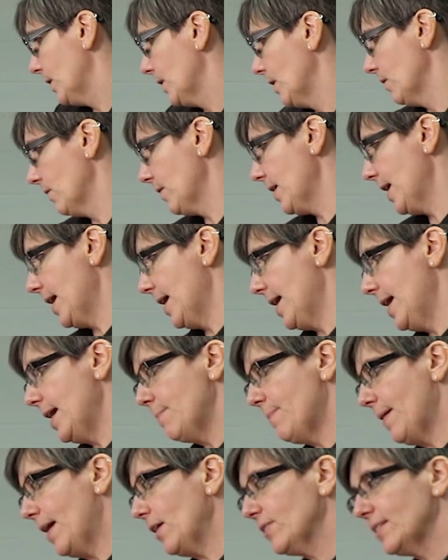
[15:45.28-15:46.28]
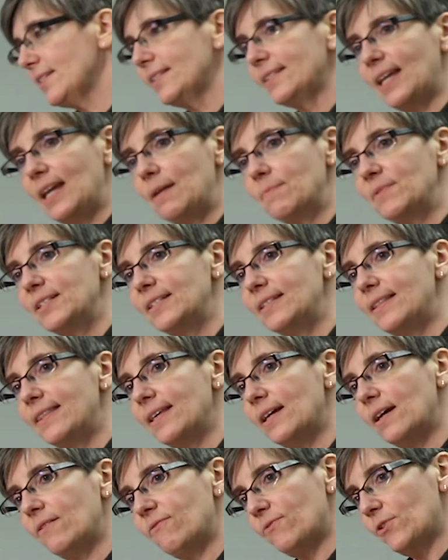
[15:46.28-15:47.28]
Okay, about the same as
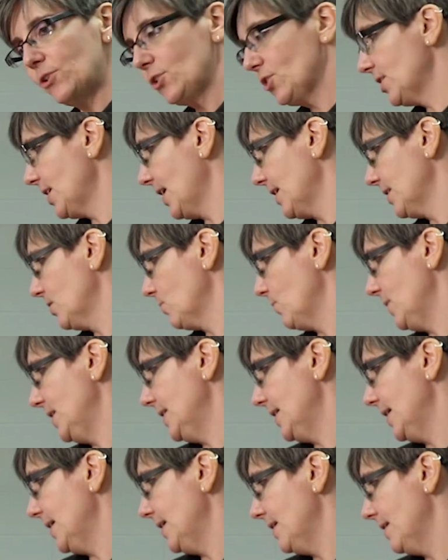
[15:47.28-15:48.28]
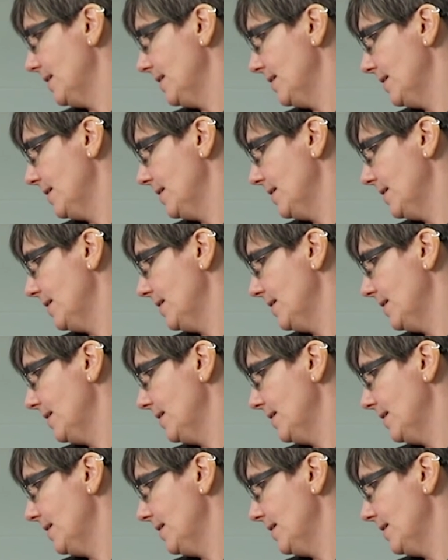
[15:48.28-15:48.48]
the first test we did.